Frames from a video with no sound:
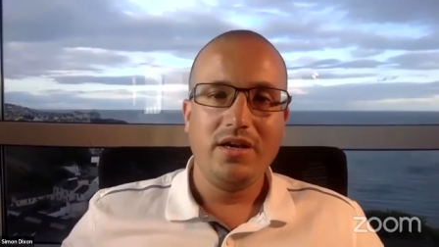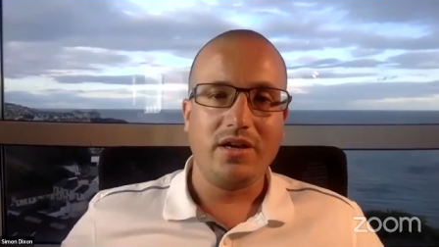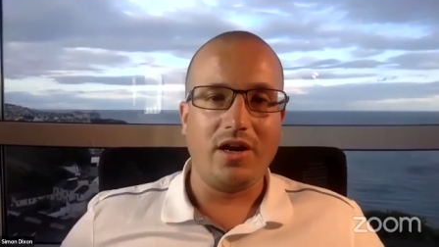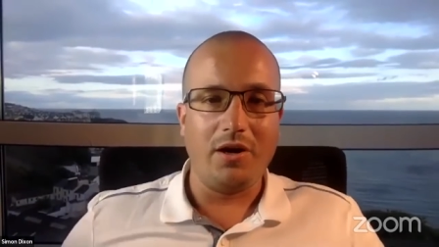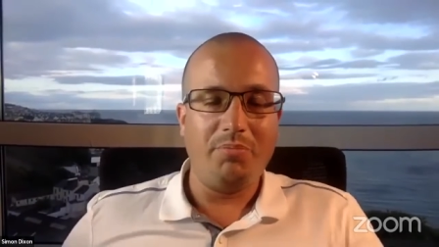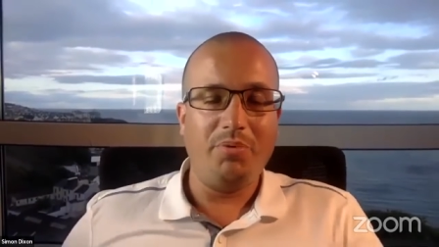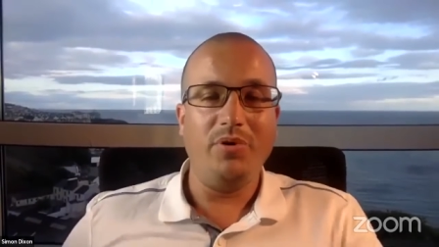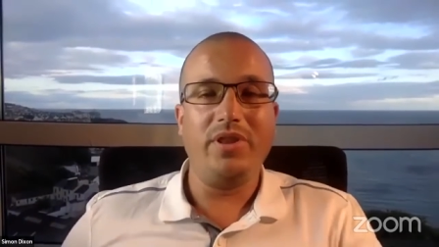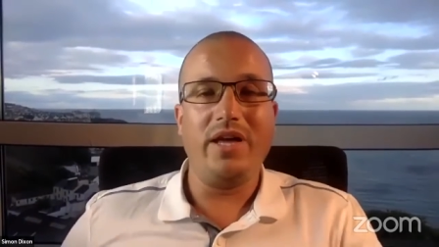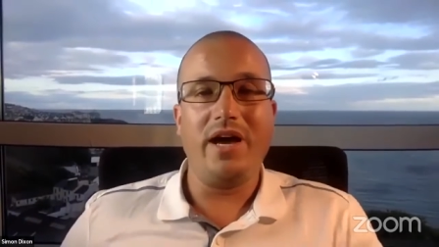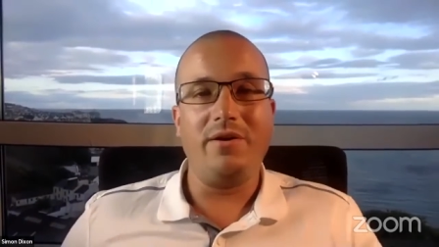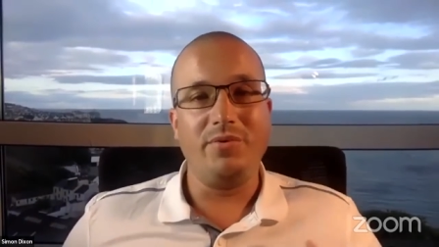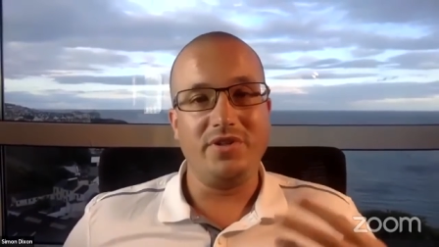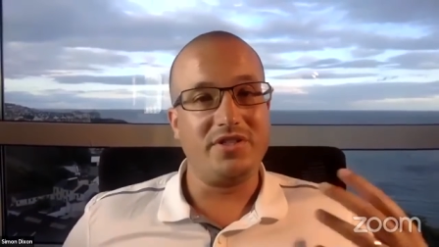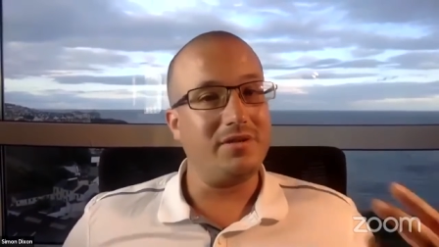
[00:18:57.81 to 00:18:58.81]
Couple
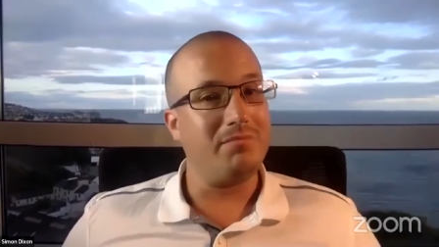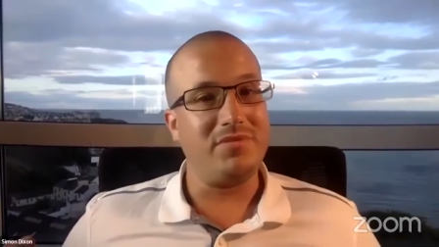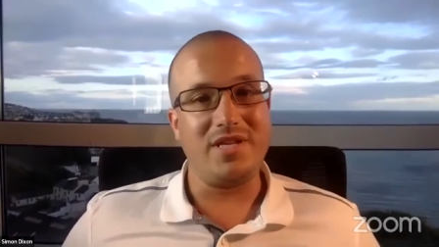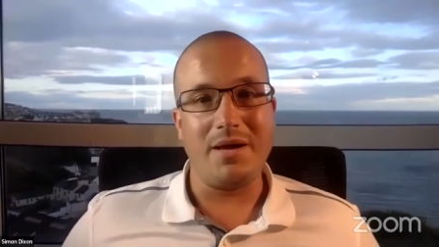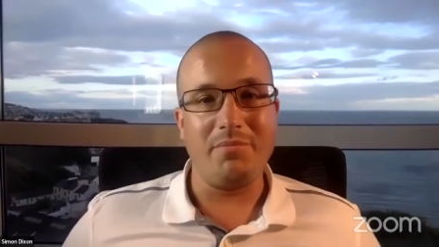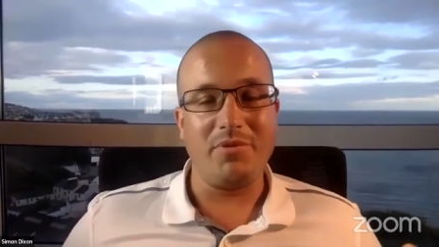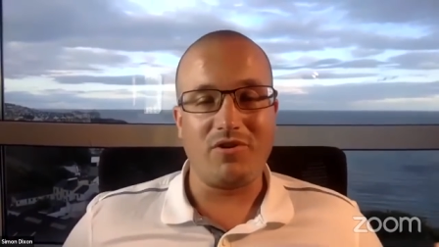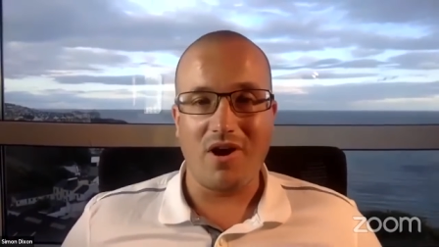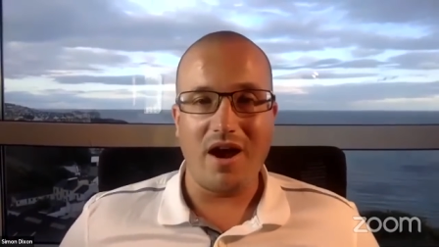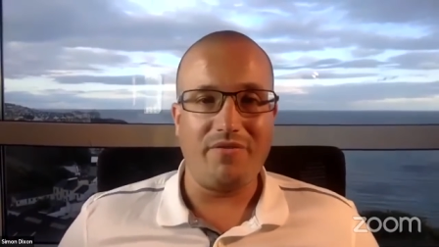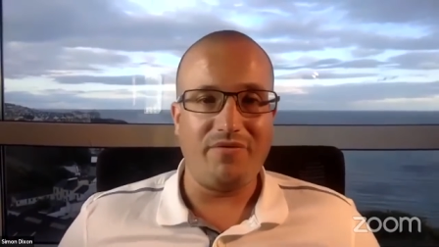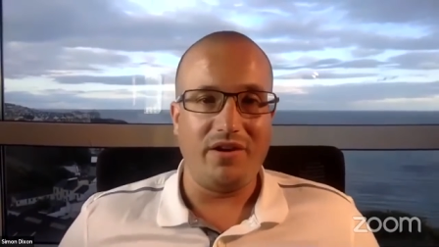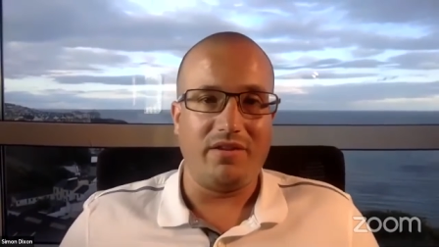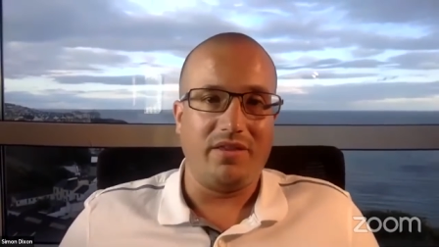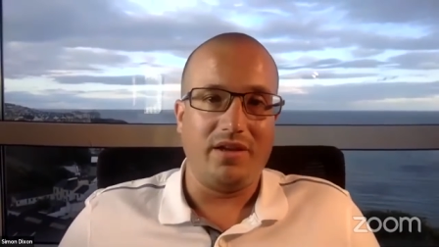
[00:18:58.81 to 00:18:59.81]
that with some
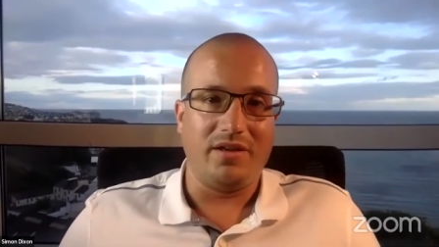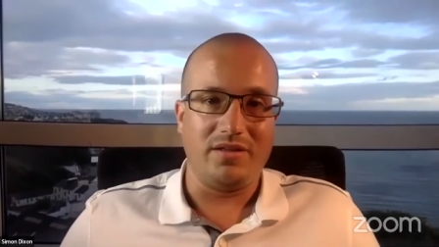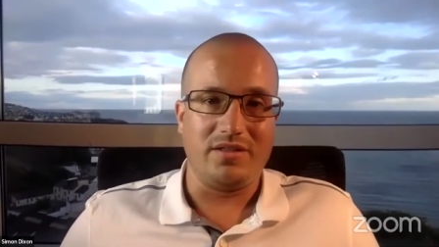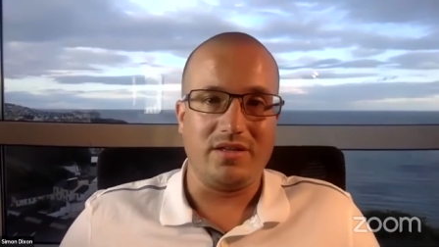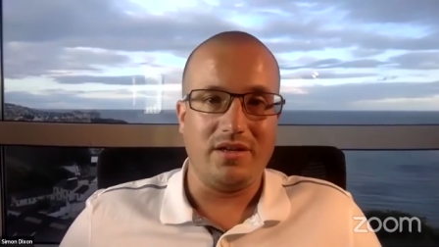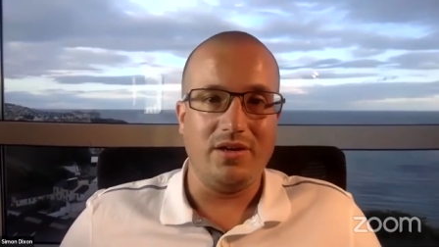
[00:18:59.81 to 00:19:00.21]
demographic things that